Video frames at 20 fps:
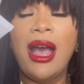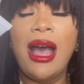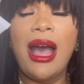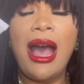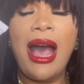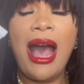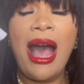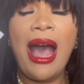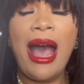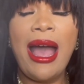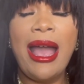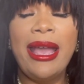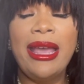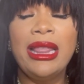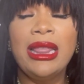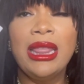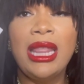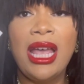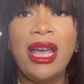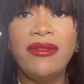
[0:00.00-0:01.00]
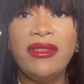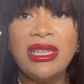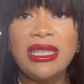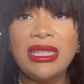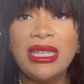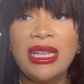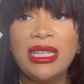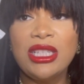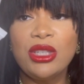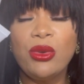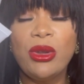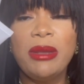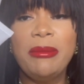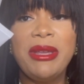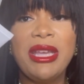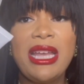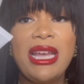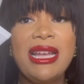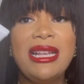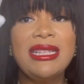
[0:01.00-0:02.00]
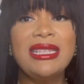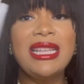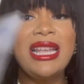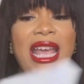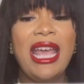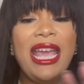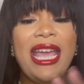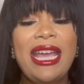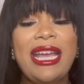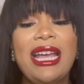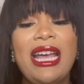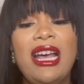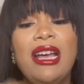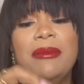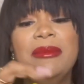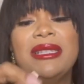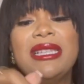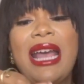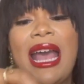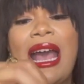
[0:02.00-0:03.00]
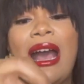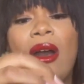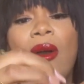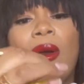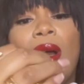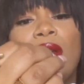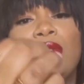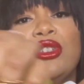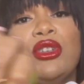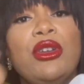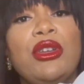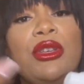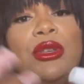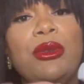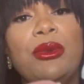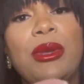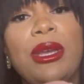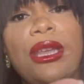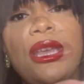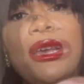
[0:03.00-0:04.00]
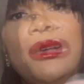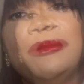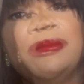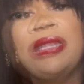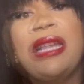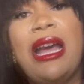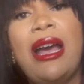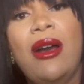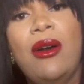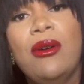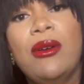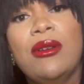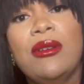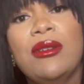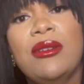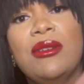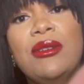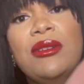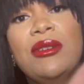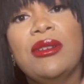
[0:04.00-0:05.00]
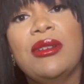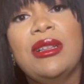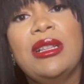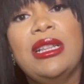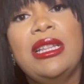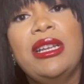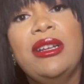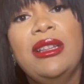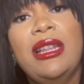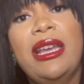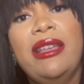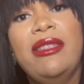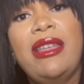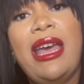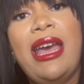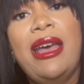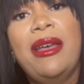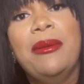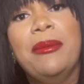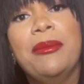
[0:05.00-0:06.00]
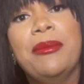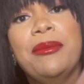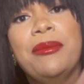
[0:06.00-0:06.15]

I love this sunscreen because it comes out, I'll show you, it comes out clear like that.